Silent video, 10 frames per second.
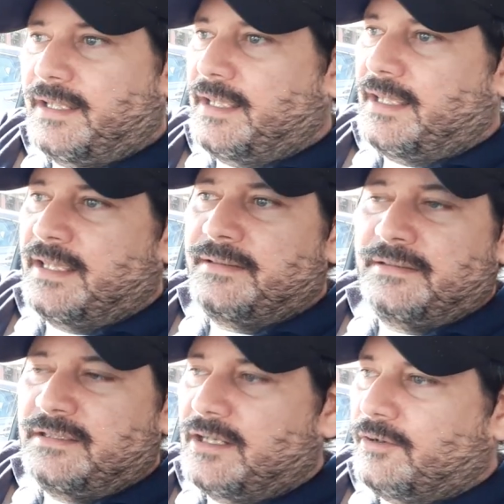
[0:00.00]

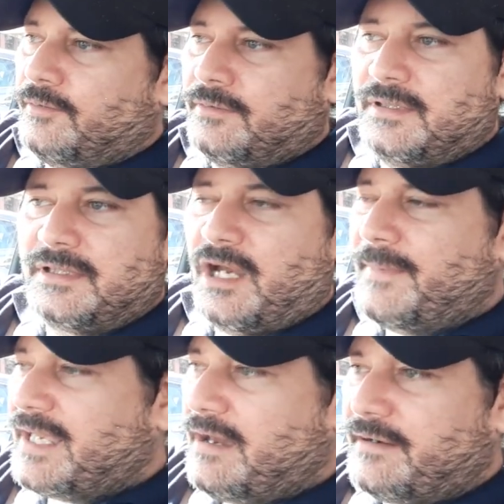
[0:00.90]
and you know,
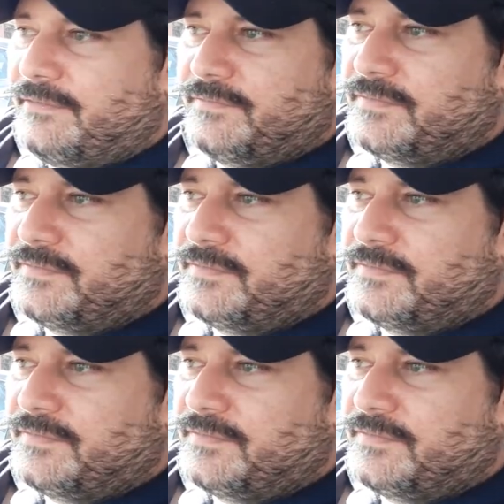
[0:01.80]
coming out of,